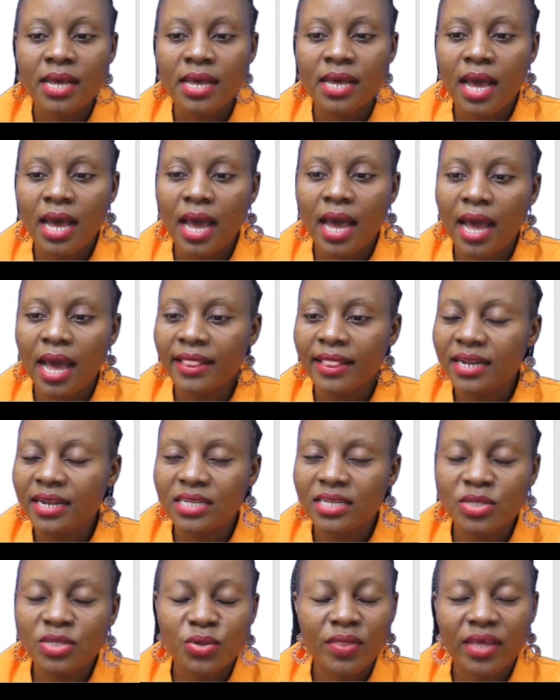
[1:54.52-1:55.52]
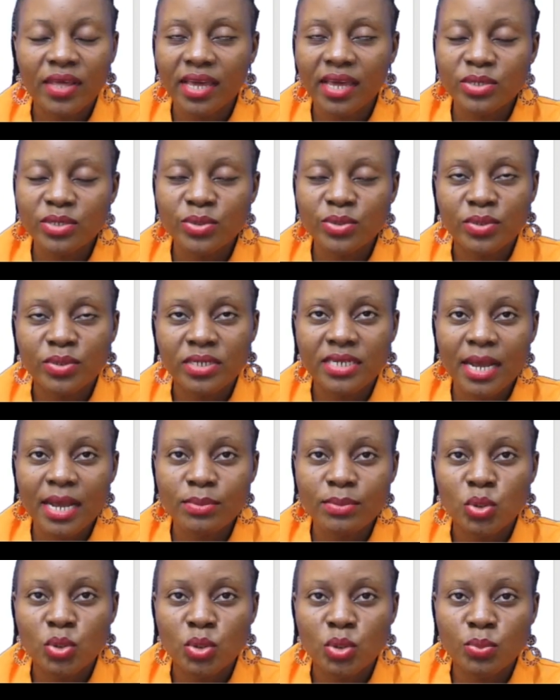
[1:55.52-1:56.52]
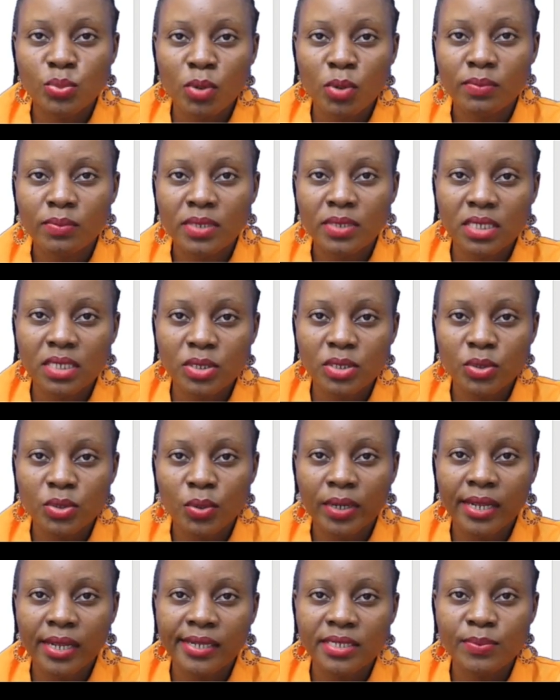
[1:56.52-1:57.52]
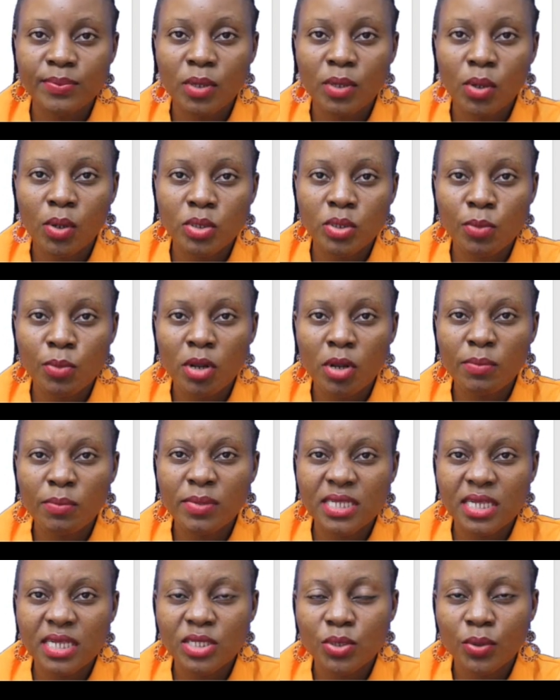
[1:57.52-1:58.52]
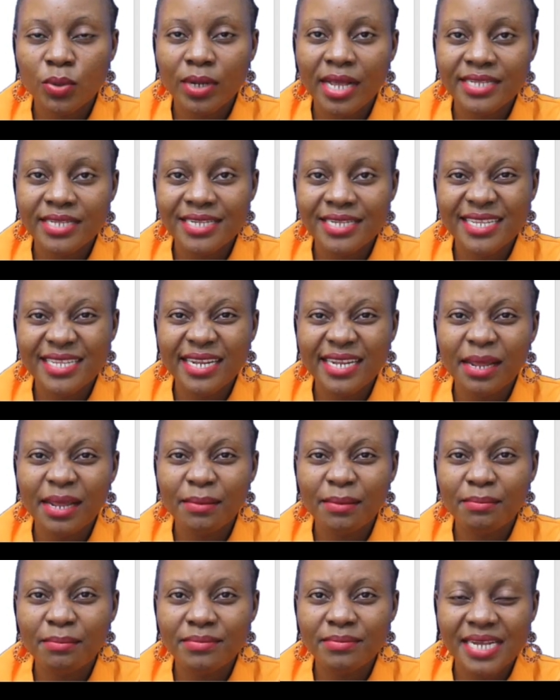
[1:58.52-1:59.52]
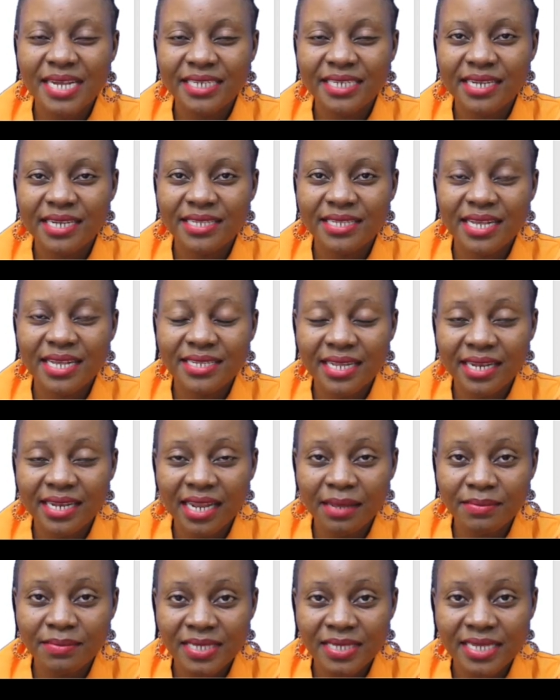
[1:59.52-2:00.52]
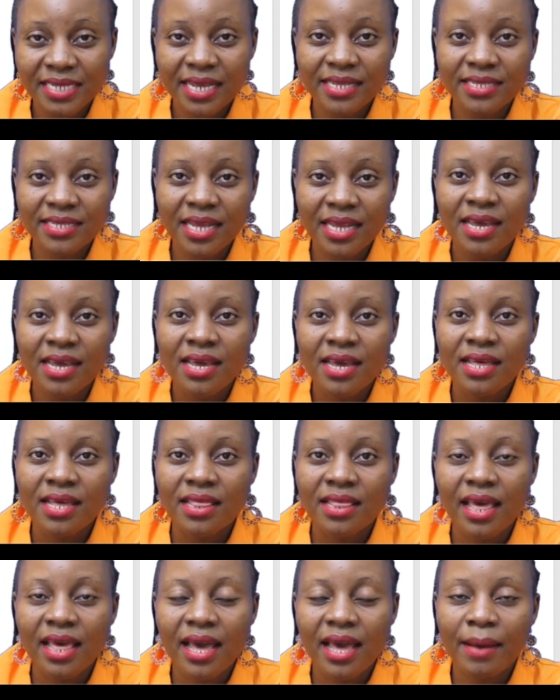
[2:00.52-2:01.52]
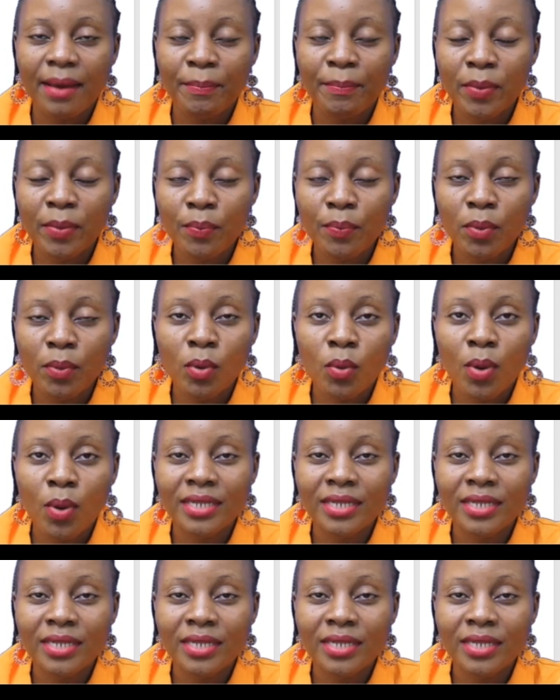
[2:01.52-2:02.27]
And that is not the case when it comes to small business owners, because small business owners, as the name suggests, as the name says, they are people who are